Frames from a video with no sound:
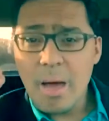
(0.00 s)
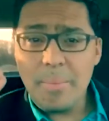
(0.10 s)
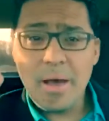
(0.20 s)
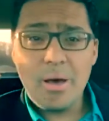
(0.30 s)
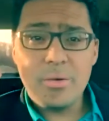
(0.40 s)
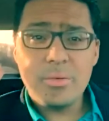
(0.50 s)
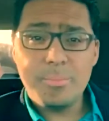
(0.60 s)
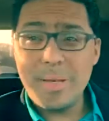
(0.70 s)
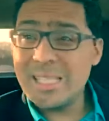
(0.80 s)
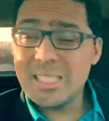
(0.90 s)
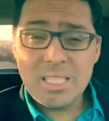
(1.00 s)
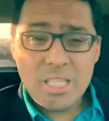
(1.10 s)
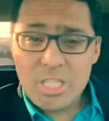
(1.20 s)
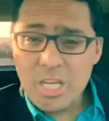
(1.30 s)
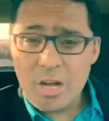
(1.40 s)
about
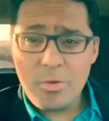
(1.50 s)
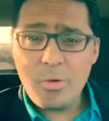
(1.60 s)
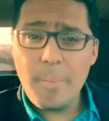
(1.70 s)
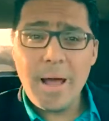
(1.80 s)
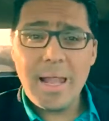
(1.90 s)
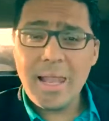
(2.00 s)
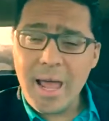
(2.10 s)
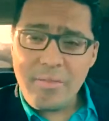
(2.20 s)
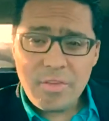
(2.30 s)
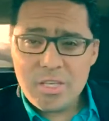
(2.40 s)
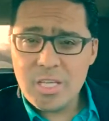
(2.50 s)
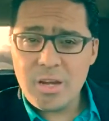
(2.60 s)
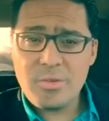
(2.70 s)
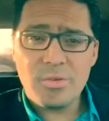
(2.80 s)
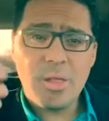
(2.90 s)
business in general, about life in
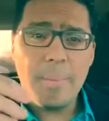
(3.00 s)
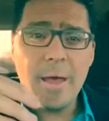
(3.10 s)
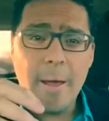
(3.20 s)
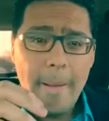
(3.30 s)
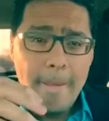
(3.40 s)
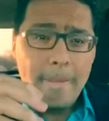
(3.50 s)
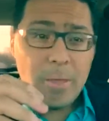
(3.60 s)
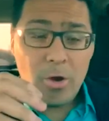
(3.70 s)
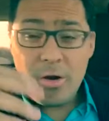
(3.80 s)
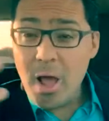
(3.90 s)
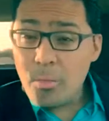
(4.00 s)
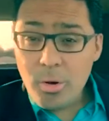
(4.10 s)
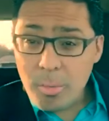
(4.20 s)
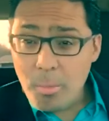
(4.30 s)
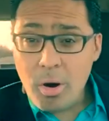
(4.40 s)
general, about
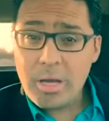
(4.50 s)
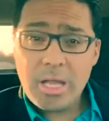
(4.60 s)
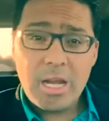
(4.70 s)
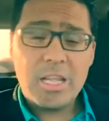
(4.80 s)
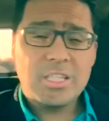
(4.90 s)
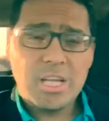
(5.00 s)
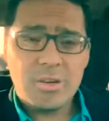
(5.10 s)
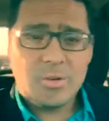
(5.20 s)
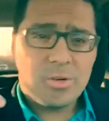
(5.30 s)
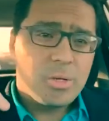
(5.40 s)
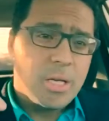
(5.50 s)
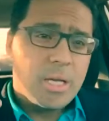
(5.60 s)
network marketing in general.